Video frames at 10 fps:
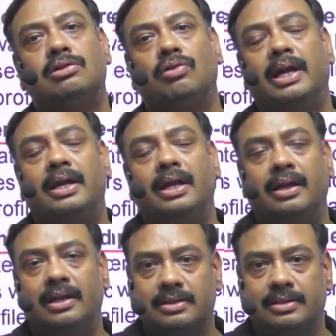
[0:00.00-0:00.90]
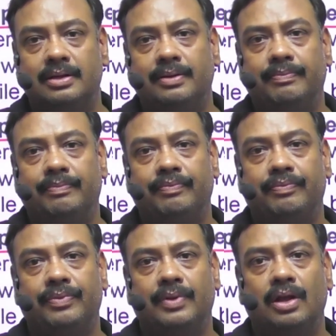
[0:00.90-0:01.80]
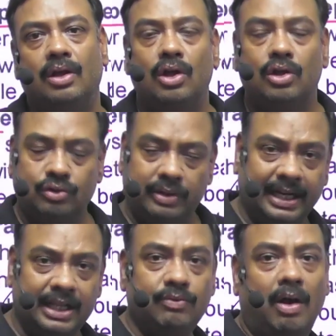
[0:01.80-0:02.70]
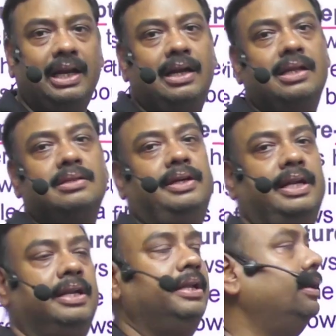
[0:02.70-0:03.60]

get decreased. That is what it is written here.